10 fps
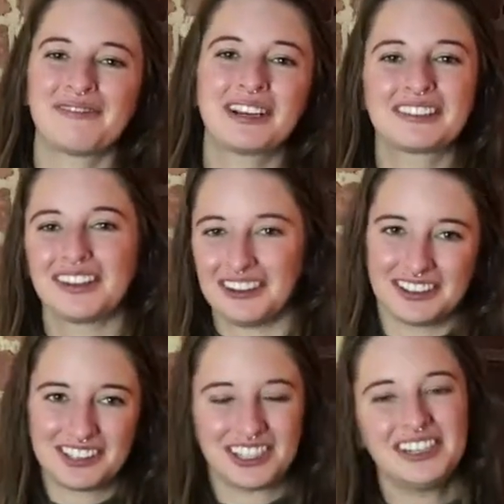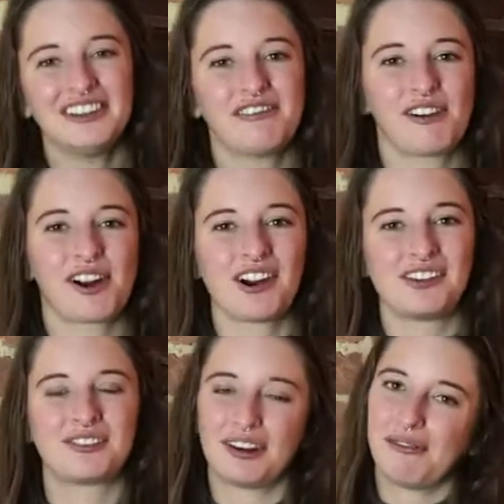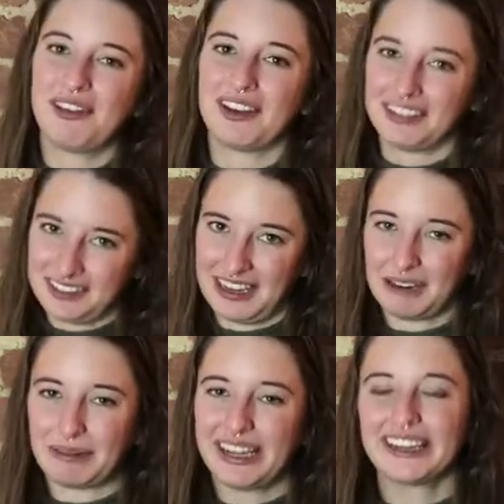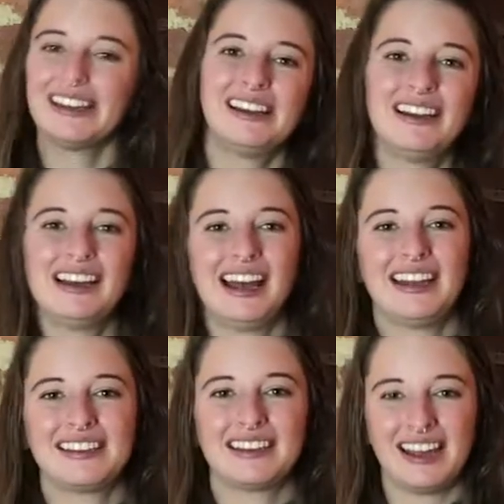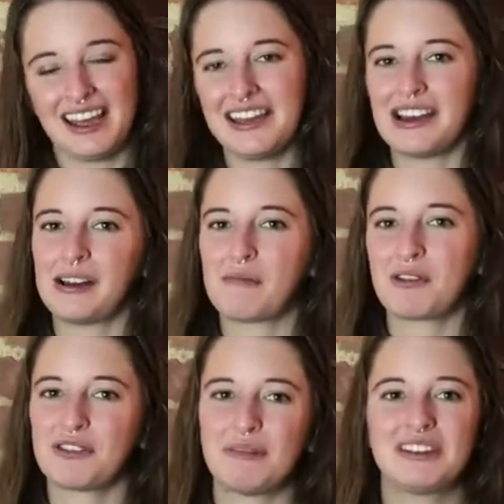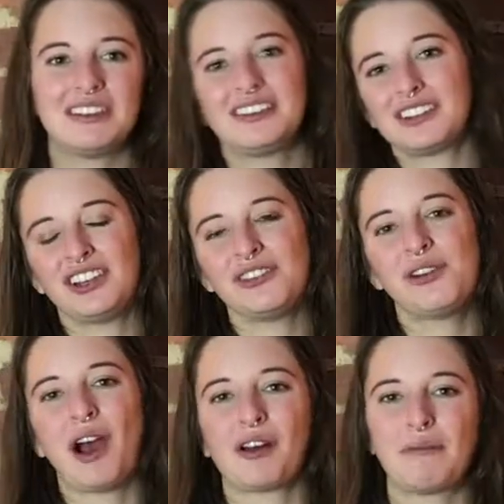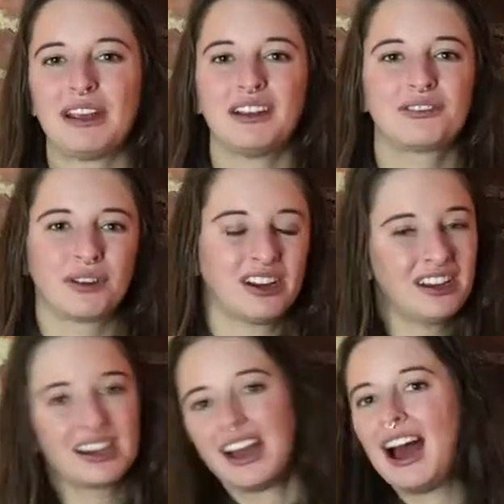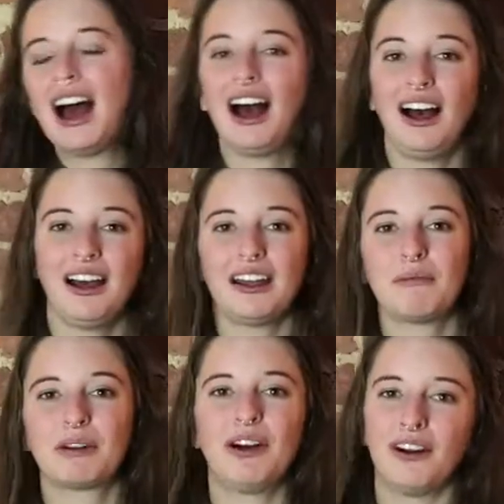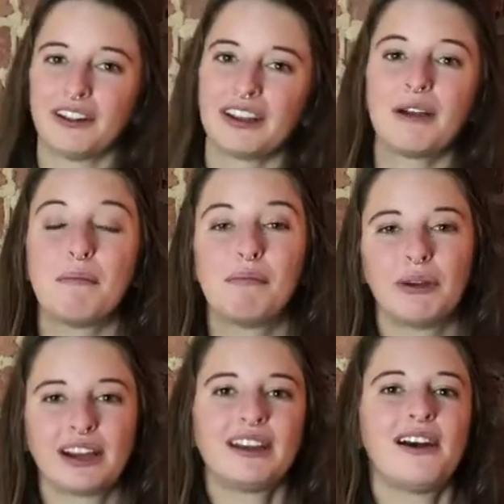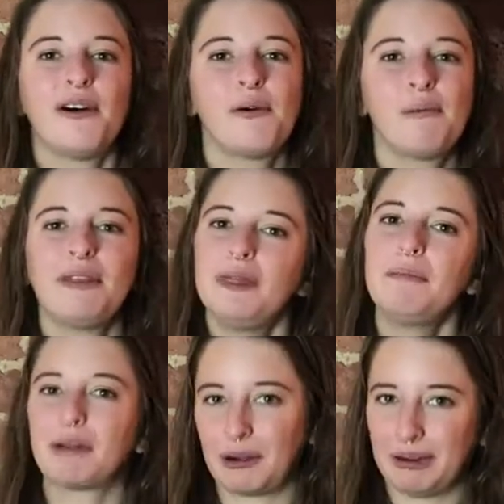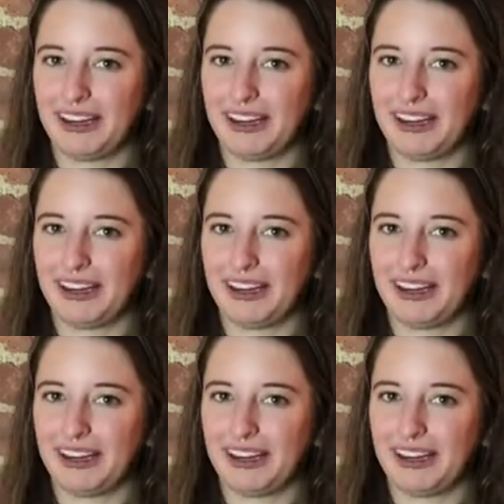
Mixology for our Drink With Us segment, and today I'm going to be teaching you how to make a drink I am calling Bringin' Home the Bourbon.